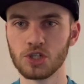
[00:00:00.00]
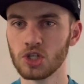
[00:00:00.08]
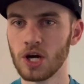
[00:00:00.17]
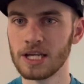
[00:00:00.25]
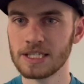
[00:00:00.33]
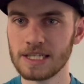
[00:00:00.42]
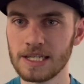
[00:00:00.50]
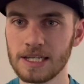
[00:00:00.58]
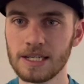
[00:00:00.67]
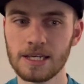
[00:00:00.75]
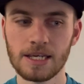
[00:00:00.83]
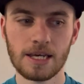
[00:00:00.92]

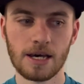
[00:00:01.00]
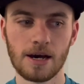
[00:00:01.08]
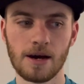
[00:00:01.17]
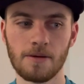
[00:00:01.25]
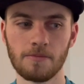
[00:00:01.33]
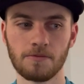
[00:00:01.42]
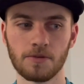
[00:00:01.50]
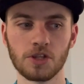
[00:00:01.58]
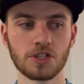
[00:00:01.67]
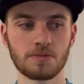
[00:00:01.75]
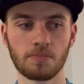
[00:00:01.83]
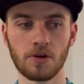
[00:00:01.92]
Johnson. For
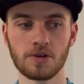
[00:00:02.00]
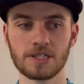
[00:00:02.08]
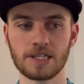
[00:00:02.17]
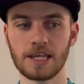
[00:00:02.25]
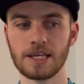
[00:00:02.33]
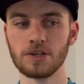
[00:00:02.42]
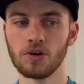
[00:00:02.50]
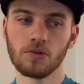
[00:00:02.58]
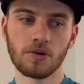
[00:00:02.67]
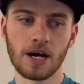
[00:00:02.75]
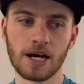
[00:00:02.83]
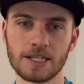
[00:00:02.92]
the Spurs today,
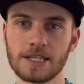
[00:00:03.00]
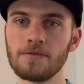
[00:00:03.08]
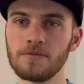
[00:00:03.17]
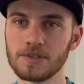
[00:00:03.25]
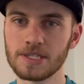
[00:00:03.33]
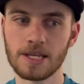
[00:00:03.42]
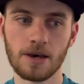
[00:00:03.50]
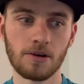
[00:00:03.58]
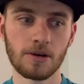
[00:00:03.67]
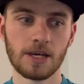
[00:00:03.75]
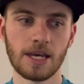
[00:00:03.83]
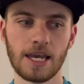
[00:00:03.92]
no Devin
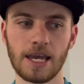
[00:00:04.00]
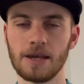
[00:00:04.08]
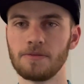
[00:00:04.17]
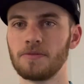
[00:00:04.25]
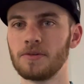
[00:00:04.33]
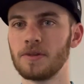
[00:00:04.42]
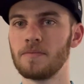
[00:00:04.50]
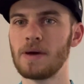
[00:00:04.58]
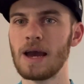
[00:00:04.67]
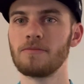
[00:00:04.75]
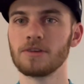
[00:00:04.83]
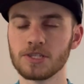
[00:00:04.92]
Vassell. And for the
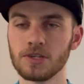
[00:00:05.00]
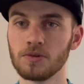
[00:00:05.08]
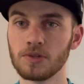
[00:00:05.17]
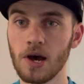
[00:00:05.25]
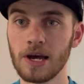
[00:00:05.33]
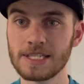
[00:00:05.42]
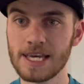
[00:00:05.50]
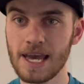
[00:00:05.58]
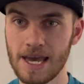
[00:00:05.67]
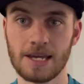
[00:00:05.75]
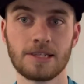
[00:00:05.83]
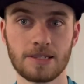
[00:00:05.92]
Mavericks, no Dante
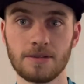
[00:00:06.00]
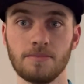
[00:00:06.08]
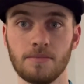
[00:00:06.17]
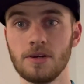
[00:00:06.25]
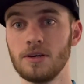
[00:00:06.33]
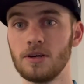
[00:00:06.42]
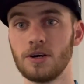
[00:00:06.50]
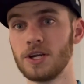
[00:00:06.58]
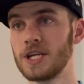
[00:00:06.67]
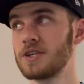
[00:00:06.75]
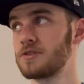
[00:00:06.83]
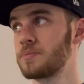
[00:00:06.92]
Exum on
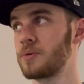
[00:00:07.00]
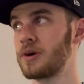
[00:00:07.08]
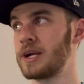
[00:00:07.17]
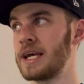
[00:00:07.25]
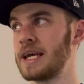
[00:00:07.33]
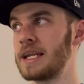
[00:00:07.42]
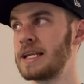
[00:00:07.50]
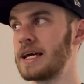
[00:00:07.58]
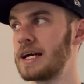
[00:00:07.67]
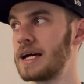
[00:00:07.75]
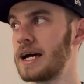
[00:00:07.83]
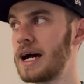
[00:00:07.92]
the injury report. And
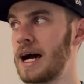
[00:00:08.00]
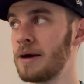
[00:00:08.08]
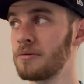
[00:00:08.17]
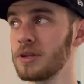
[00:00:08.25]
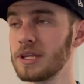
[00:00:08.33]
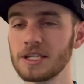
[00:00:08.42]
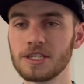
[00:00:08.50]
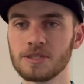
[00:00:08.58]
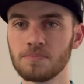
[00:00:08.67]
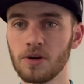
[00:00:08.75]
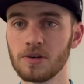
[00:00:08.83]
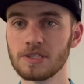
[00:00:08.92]
I really like the
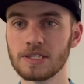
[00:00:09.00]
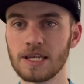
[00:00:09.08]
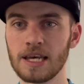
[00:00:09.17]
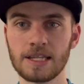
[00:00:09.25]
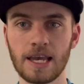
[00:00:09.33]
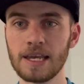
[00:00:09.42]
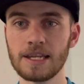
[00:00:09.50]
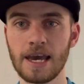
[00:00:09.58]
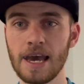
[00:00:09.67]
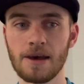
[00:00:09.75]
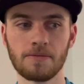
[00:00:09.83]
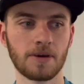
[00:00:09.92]
Spurs at the
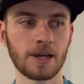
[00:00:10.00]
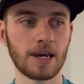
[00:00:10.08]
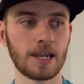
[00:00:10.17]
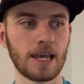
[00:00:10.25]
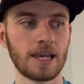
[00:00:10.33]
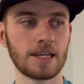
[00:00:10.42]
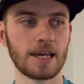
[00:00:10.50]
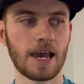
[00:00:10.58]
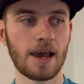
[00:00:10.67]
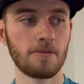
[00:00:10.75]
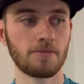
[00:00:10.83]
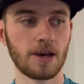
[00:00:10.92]
8.5. I got an
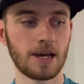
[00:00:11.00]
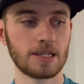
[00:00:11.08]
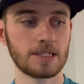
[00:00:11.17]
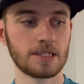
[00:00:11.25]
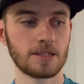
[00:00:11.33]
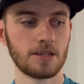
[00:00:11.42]
8.5, guys.